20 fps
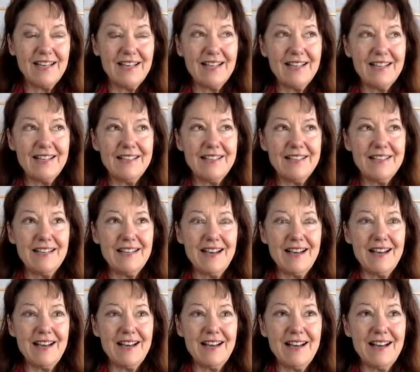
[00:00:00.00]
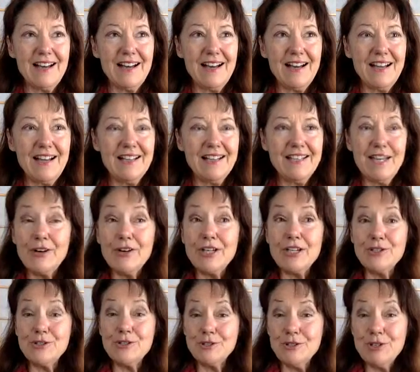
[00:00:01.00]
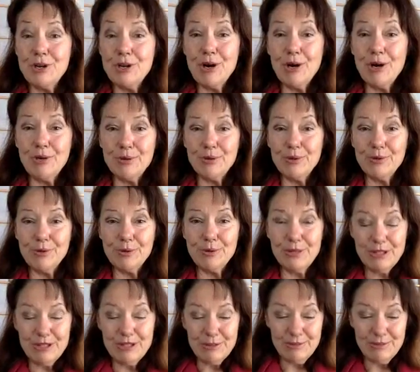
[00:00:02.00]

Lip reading: And Gary Trudeau, who